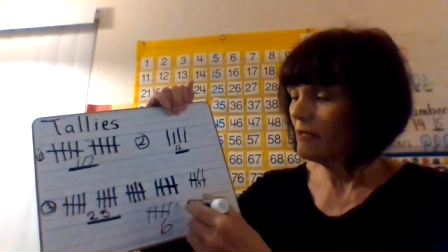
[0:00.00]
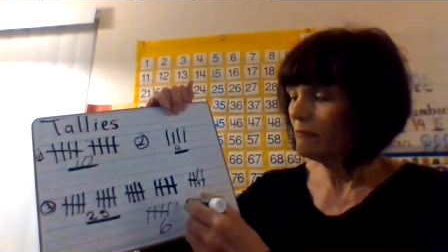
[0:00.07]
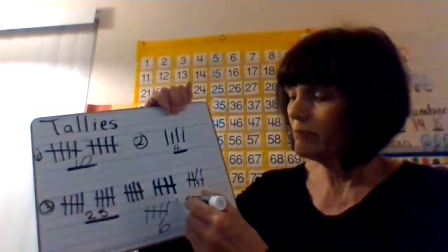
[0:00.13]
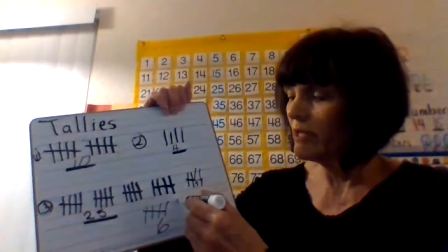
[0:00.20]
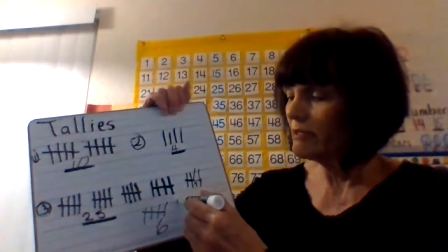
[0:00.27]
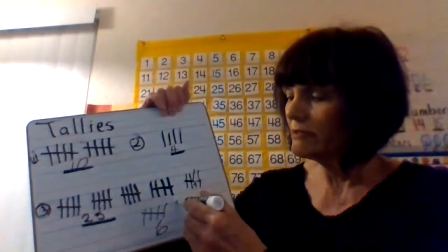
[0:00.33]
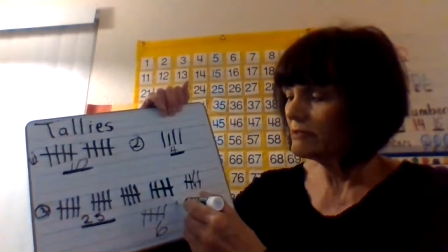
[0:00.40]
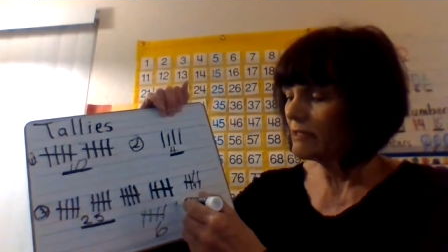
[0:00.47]

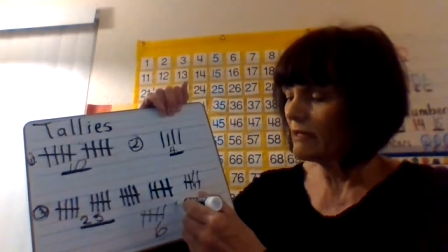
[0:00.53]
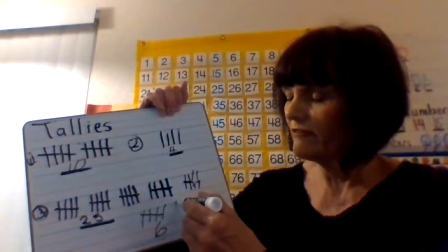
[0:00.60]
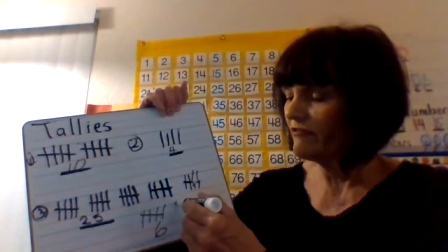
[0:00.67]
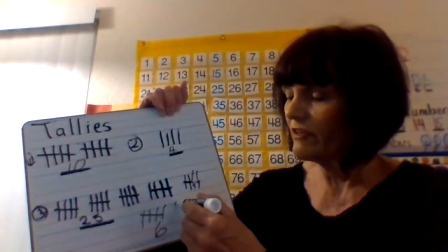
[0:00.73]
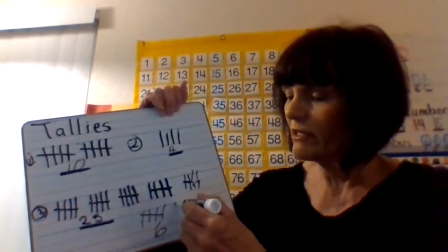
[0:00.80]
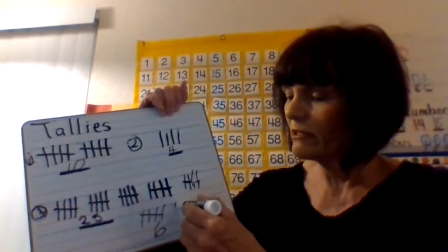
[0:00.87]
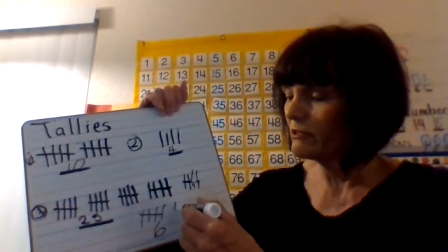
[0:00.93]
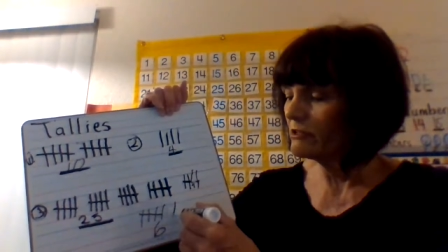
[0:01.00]
plus a
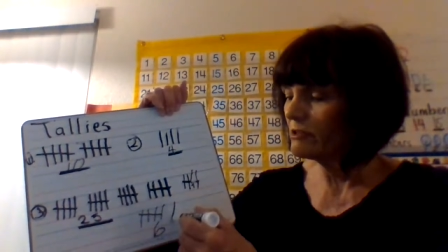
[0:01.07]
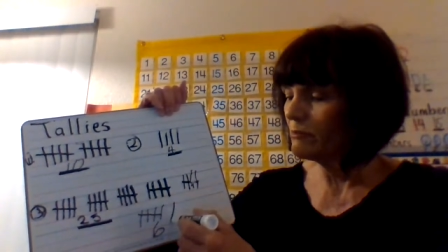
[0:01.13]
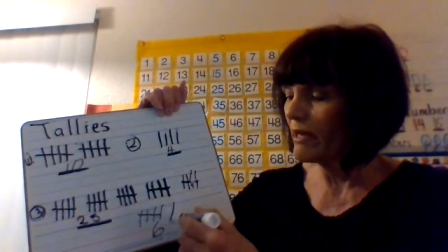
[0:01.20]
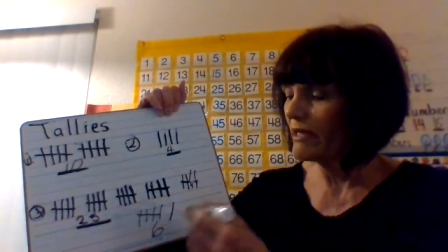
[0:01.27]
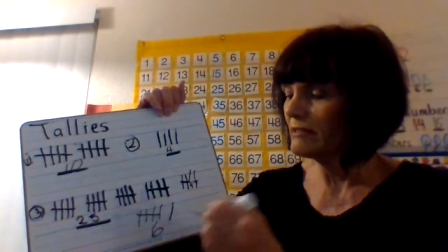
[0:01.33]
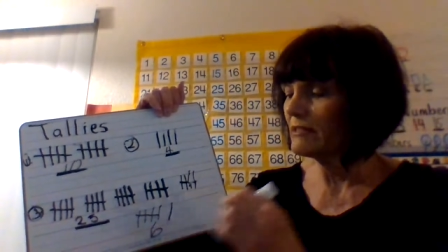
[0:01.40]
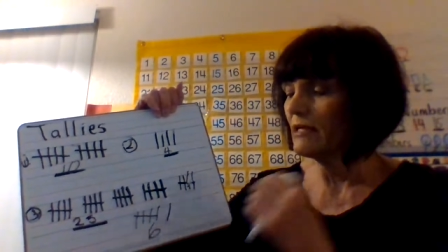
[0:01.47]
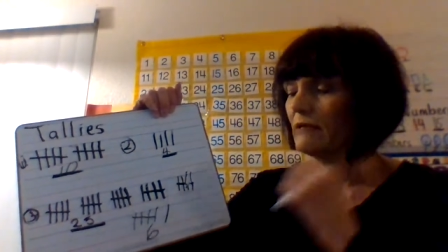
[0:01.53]
finger
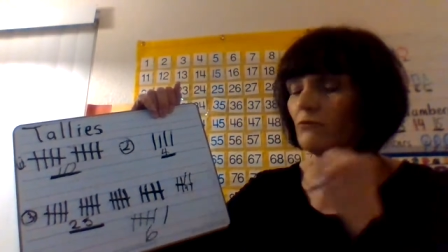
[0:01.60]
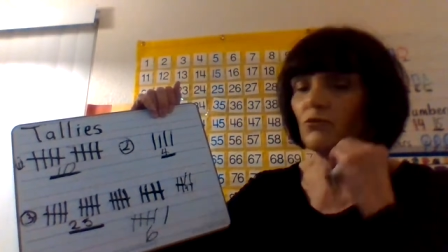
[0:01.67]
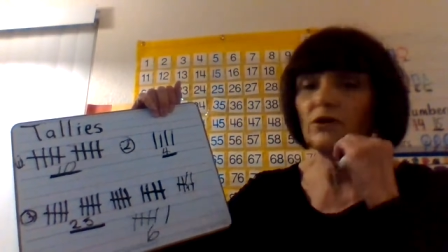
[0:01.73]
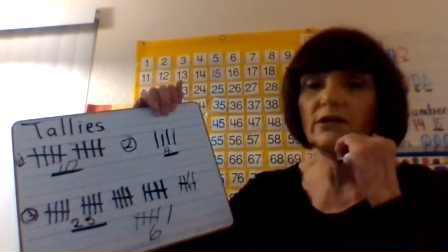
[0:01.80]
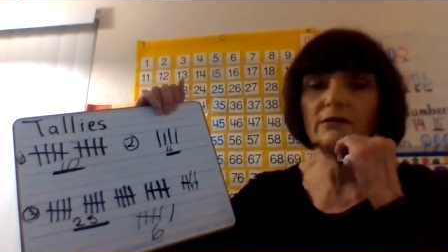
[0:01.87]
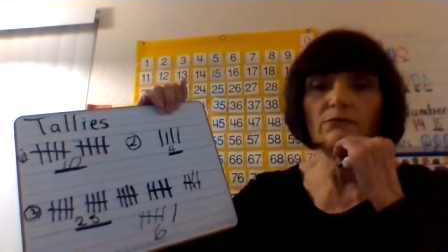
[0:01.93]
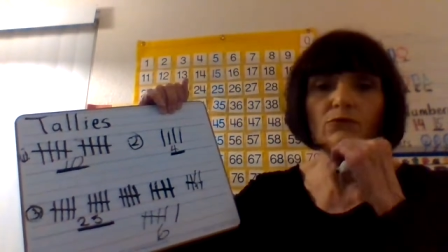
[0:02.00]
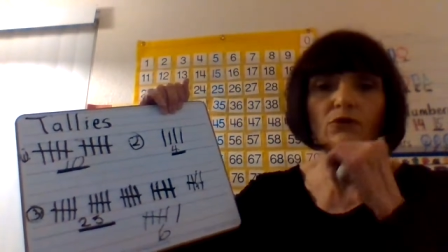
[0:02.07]
space and
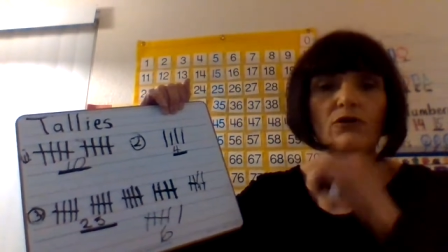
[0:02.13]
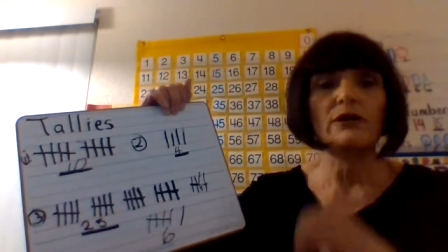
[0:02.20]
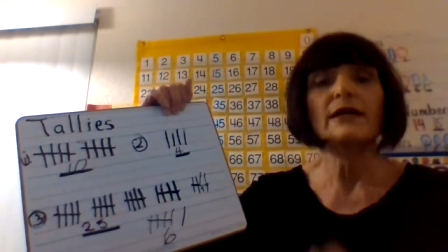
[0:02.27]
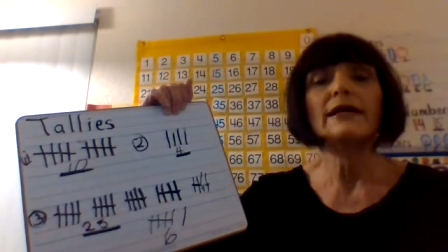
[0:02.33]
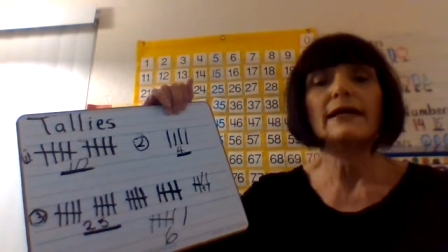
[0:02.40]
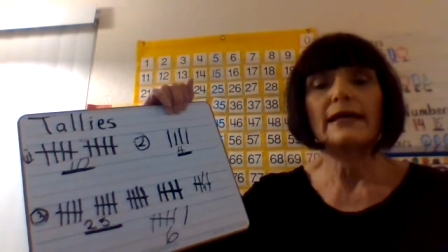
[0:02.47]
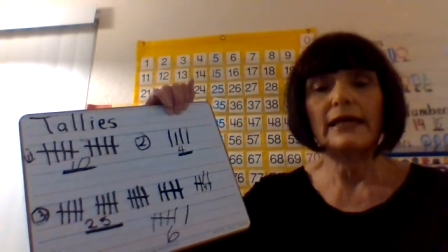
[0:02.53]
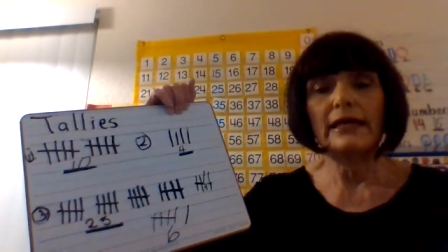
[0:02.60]
1 more
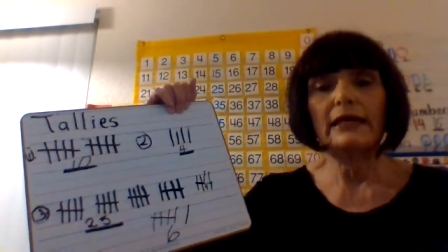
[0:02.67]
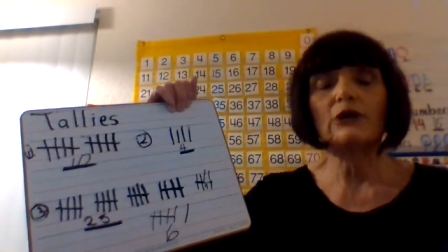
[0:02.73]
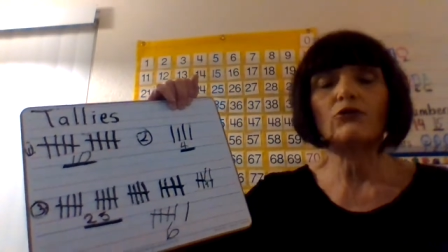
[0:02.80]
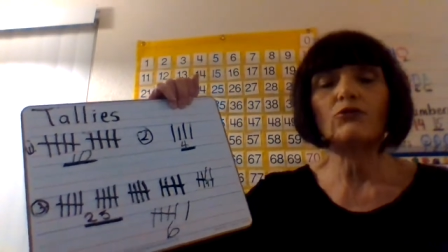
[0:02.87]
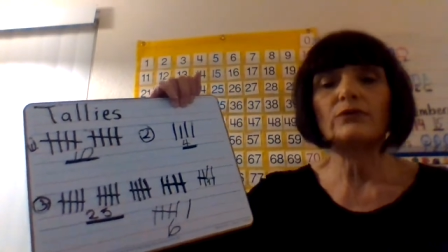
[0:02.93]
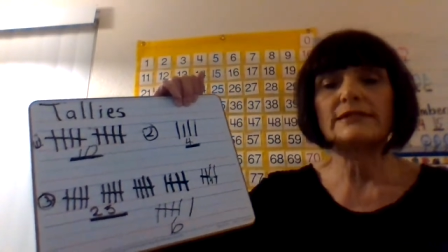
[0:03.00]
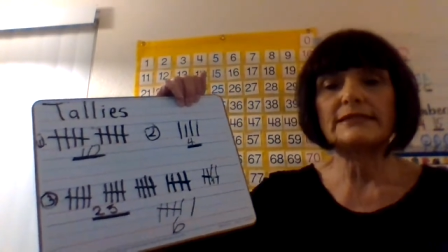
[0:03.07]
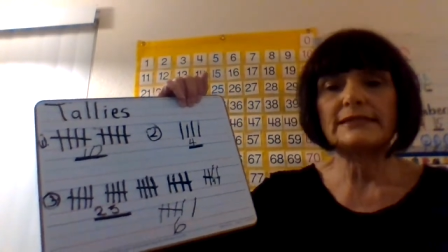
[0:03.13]

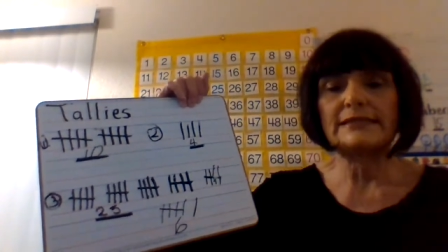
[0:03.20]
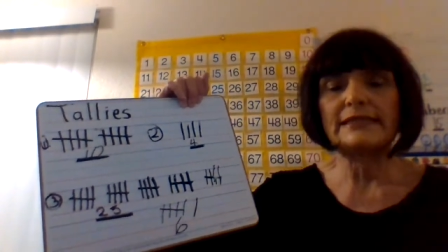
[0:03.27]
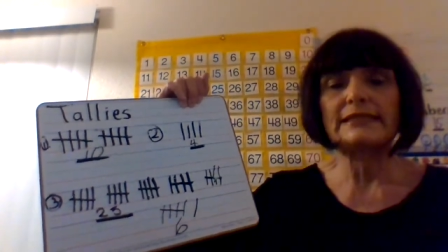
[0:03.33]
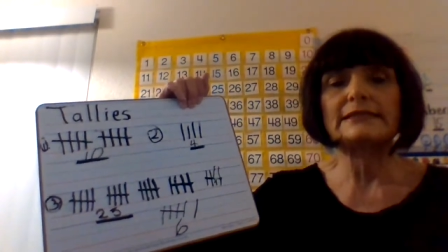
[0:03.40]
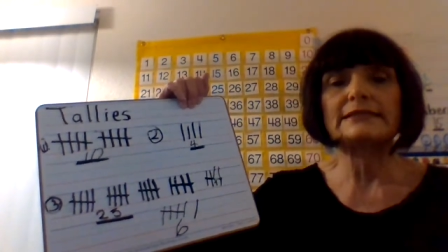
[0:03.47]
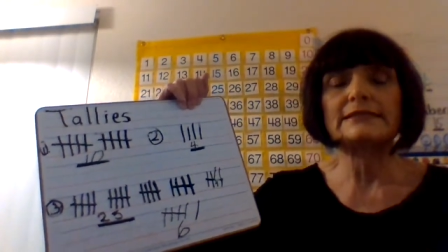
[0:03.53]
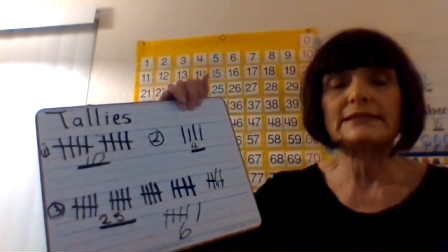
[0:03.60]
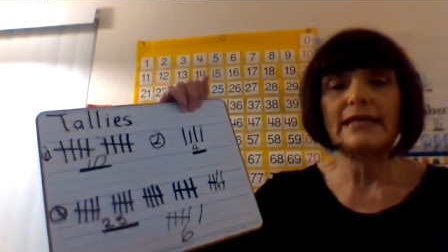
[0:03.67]
equals
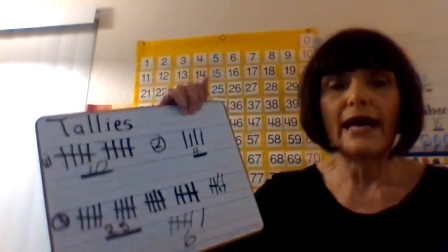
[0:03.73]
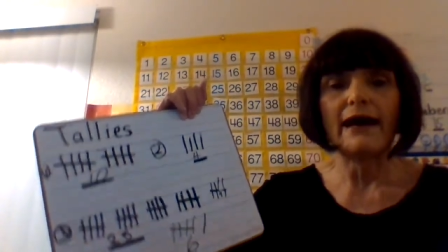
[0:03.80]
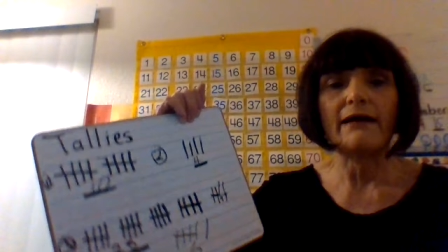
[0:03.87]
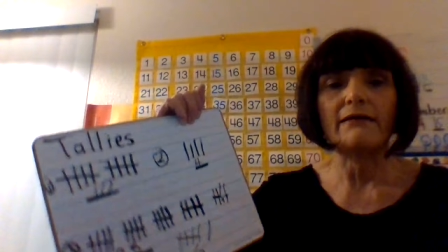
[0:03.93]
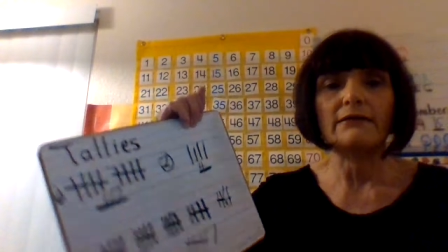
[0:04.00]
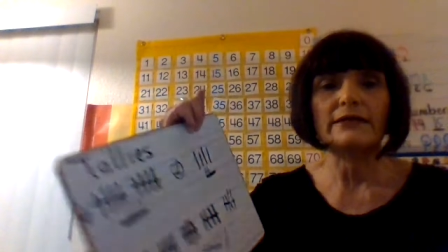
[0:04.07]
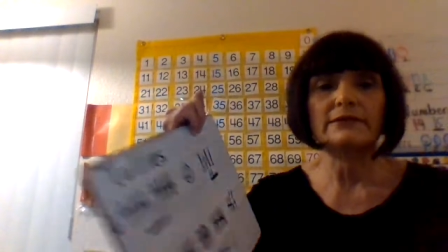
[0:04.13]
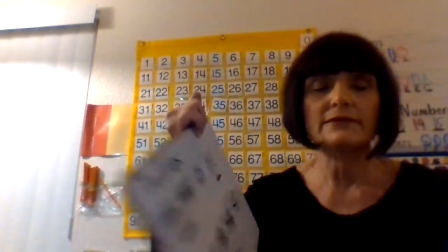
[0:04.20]
6
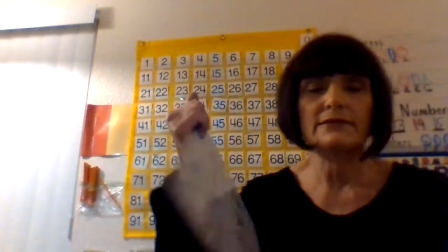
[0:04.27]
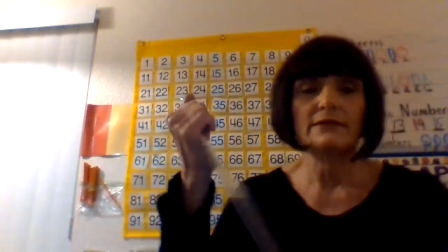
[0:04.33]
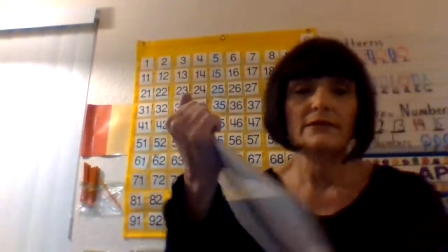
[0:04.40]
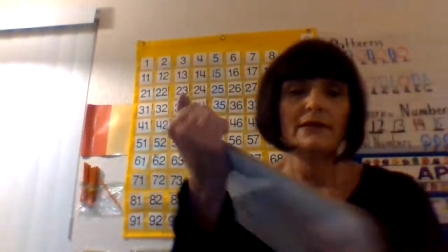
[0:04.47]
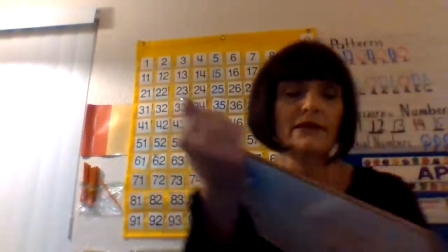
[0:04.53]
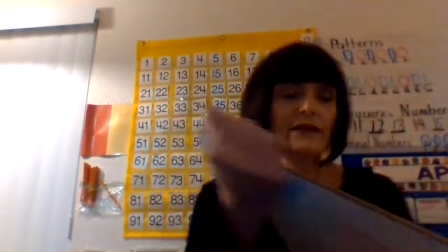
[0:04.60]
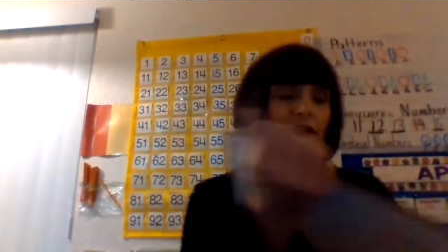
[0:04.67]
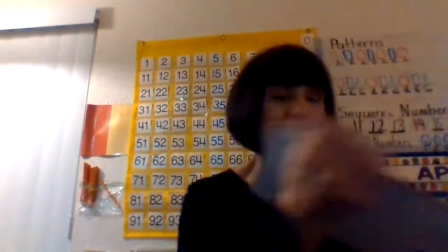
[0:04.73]
tallies.
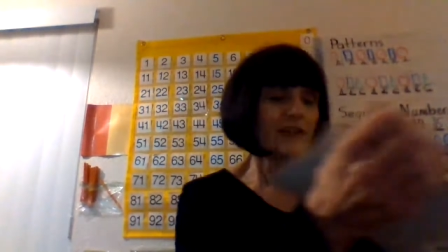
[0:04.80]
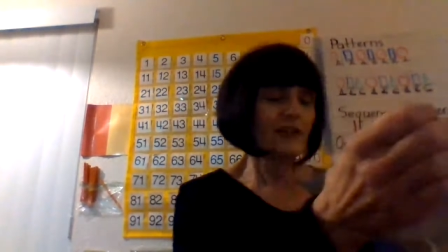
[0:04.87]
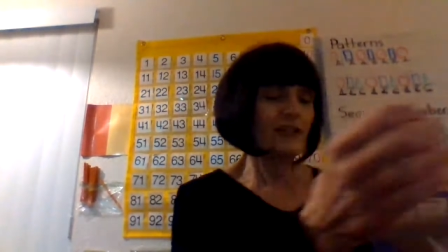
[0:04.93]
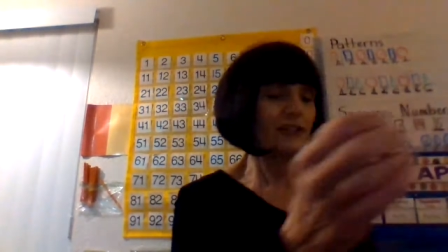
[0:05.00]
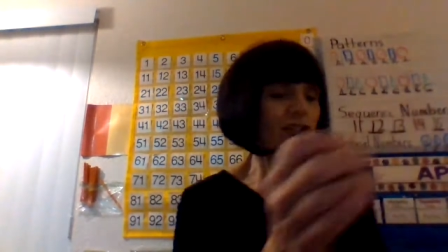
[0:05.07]
Good